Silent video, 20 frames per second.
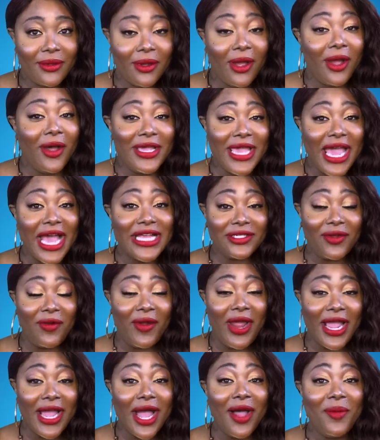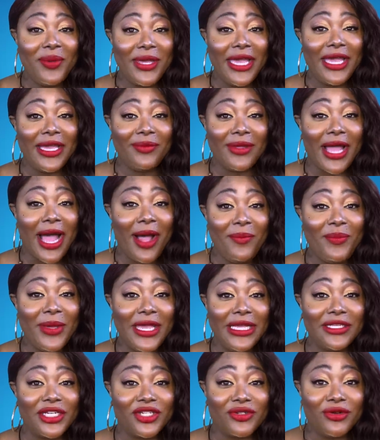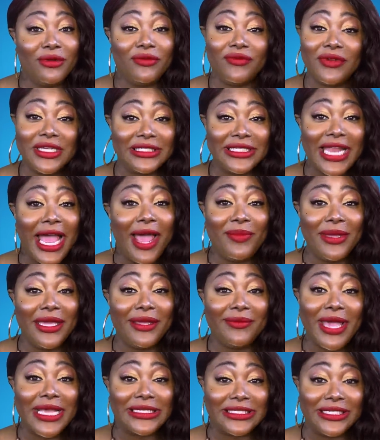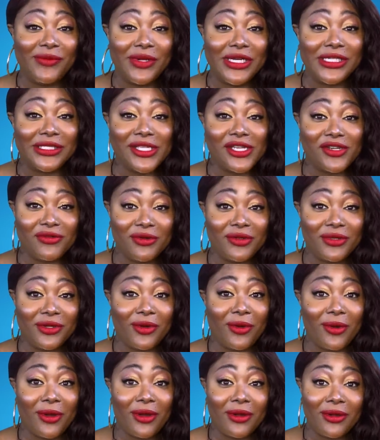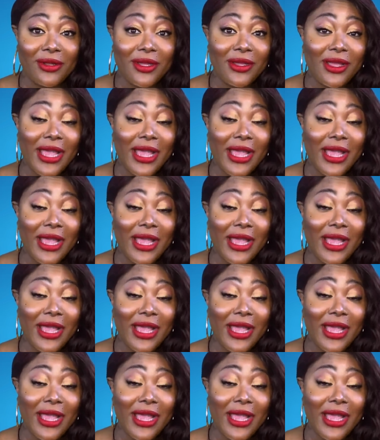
Oh yes, Craig, I'm being the truth. It's not being messy, but it's the truth, girl.